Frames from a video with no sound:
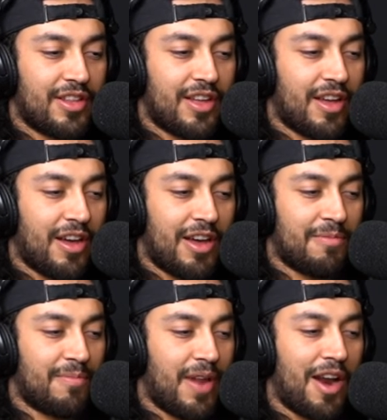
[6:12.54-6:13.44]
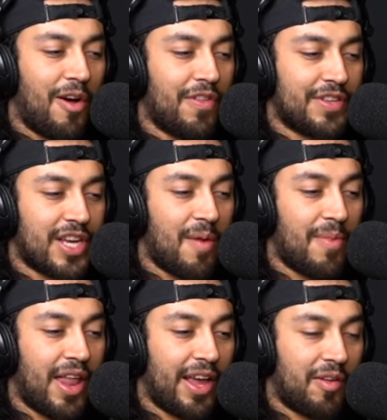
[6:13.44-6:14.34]
Not all the time,
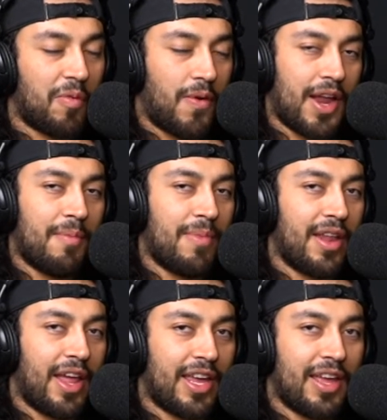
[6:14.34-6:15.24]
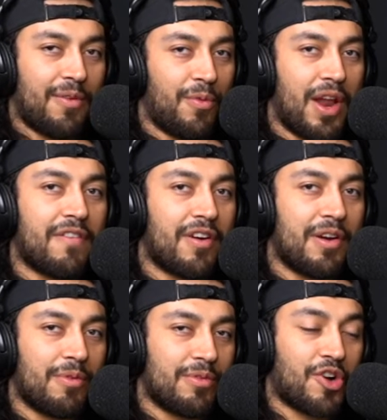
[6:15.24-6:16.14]
but like quite a bit. Like whenever
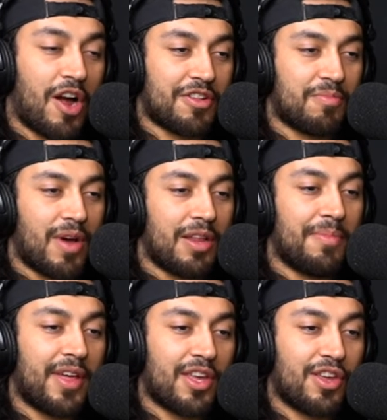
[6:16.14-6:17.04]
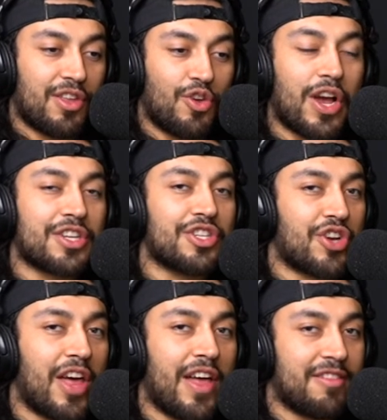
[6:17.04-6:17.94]
it would cross his mind, he'd be like, you guys should
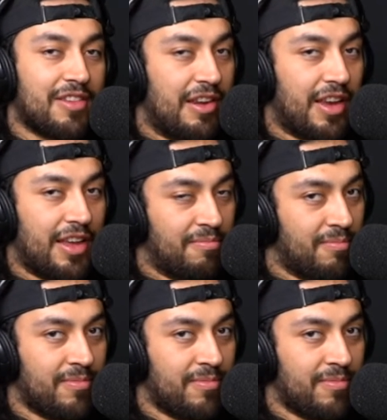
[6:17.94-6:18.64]
try that scene again.